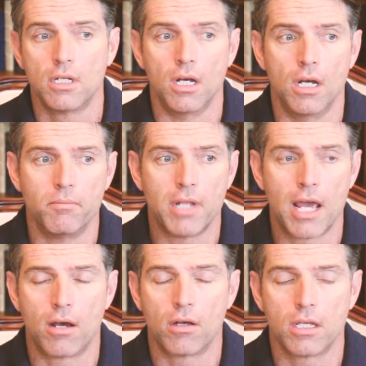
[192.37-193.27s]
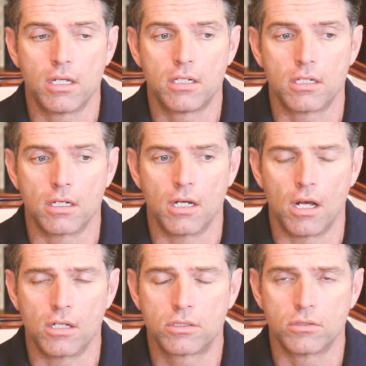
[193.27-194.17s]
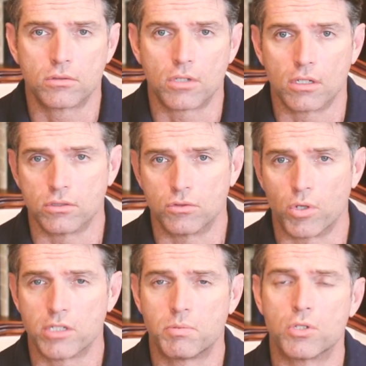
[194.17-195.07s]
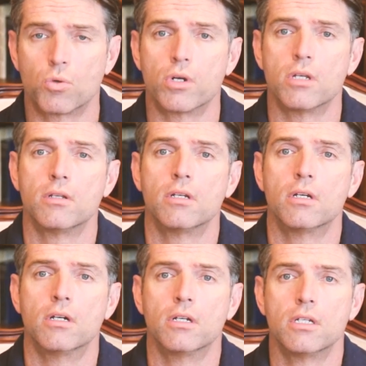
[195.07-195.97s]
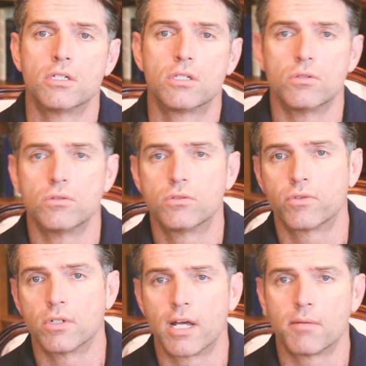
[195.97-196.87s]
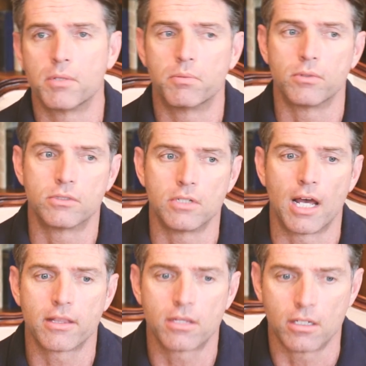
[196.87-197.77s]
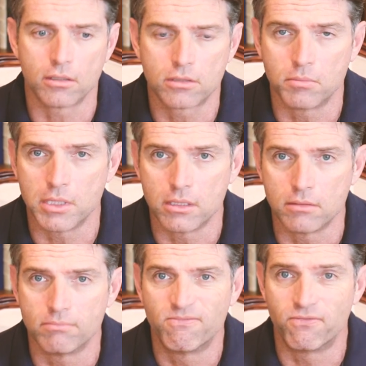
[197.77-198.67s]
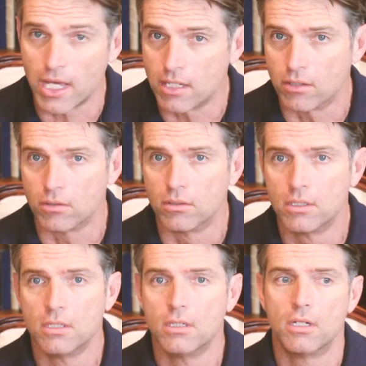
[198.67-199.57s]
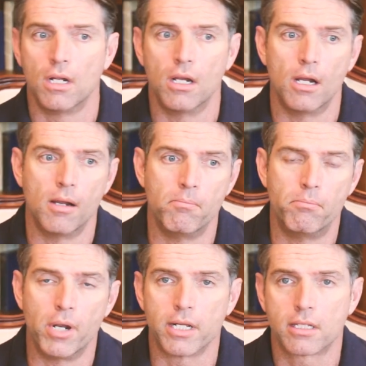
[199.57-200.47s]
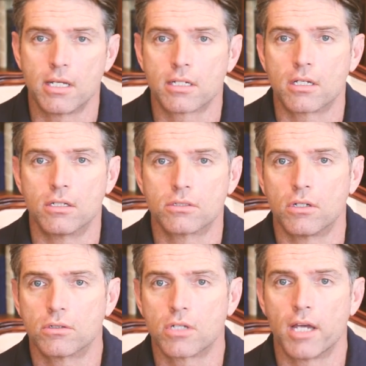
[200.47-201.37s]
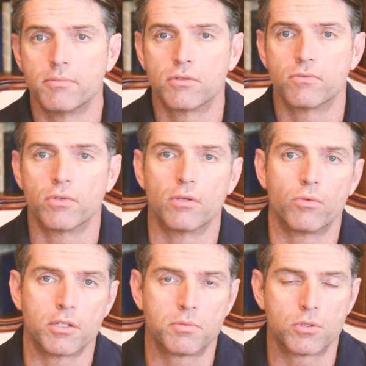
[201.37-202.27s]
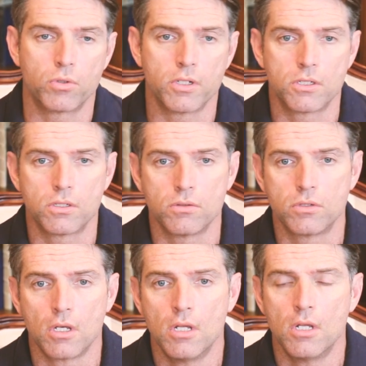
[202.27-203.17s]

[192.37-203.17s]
Um, now, it uh, also causes respiratory uh, issues for a lot of people. It's not thought to be fatal, um, but it can cause all types of uh, respiratory issues.